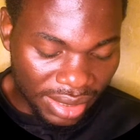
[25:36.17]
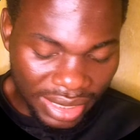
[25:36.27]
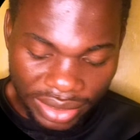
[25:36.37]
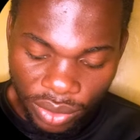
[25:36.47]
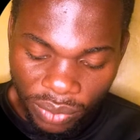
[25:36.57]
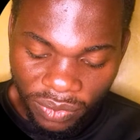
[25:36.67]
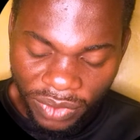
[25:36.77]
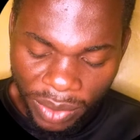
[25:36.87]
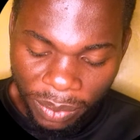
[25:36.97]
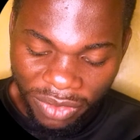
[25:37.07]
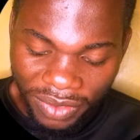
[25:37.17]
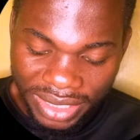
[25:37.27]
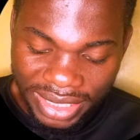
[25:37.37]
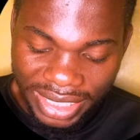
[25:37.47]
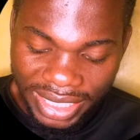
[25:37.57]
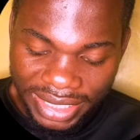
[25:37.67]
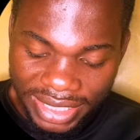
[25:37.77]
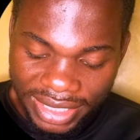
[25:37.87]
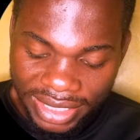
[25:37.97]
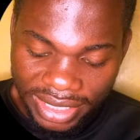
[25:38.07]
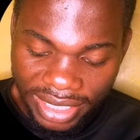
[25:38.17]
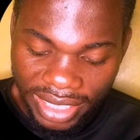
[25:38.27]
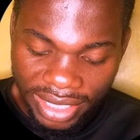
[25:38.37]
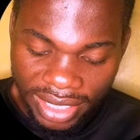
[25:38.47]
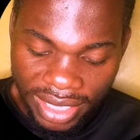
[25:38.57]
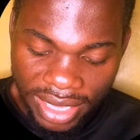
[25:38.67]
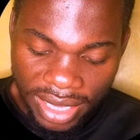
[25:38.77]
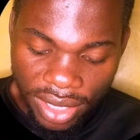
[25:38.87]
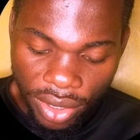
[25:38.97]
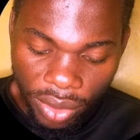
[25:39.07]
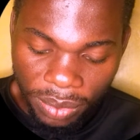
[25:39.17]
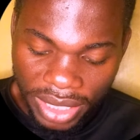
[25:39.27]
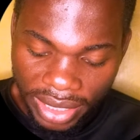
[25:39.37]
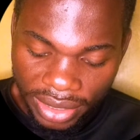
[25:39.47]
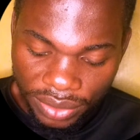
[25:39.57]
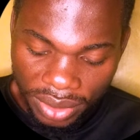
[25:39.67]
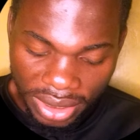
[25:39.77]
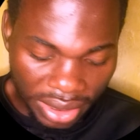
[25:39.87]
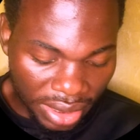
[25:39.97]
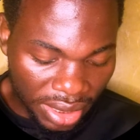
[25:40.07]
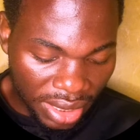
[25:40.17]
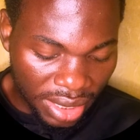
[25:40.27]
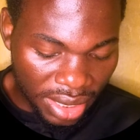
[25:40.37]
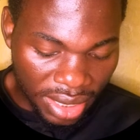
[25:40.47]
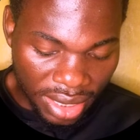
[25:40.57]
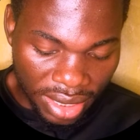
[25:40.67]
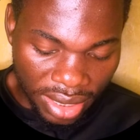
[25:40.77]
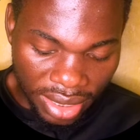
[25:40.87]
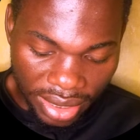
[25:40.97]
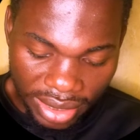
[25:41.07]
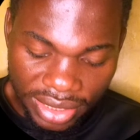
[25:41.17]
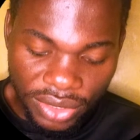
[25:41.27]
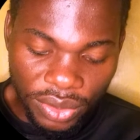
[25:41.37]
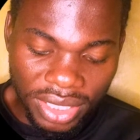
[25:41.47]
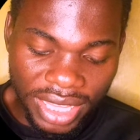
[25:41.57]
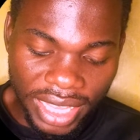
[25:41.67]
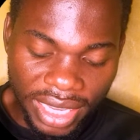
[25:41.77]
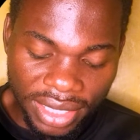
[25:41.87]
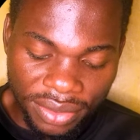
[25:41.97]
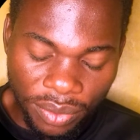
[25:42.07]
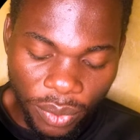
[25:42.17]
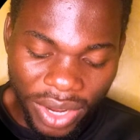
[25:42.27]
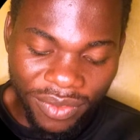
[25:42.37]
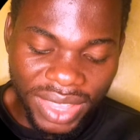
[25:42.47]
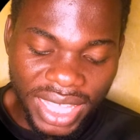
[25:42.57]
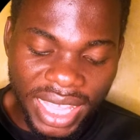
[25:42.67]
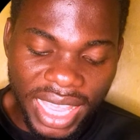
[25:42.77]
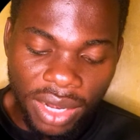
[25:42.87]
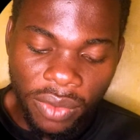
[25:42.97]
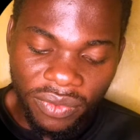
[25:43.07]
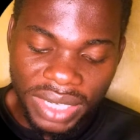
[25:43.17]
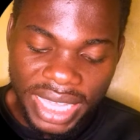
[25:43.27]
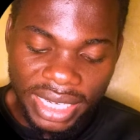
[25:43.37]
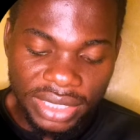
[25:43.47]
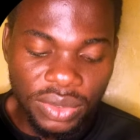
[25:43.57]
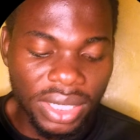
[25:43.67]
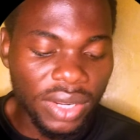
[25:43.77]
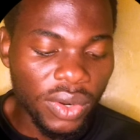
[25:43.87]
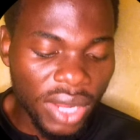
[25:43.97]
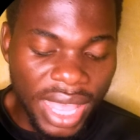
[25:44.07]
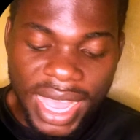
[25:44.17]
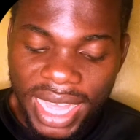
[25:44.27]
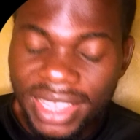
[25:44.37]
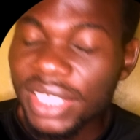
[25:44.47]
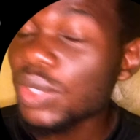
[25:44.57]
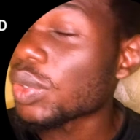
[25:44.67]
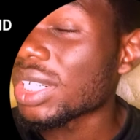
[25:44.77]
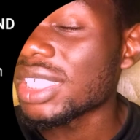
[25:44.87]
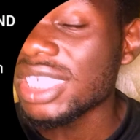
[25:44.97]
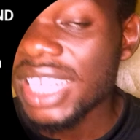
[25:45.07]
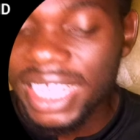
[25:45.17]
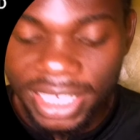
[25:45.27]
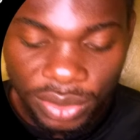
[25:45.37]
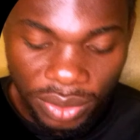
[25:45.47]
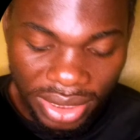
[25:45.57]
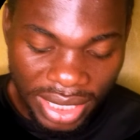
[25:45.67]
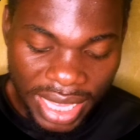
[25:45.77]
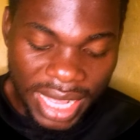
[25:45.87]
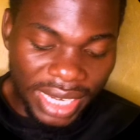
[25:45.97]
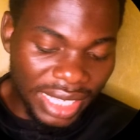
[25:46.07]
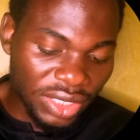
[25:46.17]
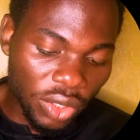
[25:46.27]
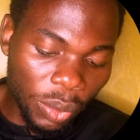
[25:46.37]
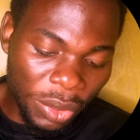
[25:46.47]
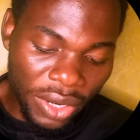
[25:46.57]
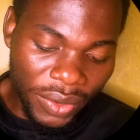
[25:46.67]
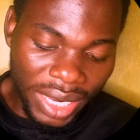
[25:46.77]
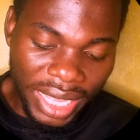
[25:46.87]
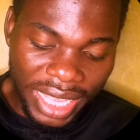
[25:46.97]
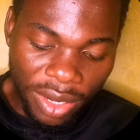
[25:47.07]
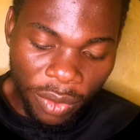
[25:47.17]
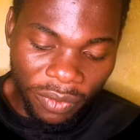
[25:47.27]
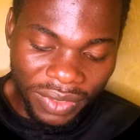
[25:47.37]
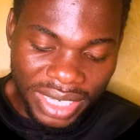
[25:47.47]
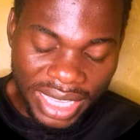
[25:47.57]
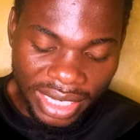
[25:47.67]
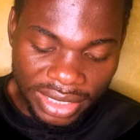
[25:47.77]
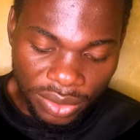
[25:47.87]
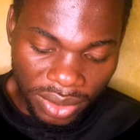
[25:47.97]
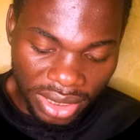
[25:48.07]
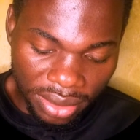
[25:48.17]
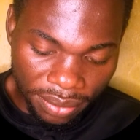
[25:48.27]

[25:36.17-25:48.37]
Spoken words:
Let's confirm if it still exists in the home directory. It's not there. We have the lov directory and the storage directory. Let's open our lov directory.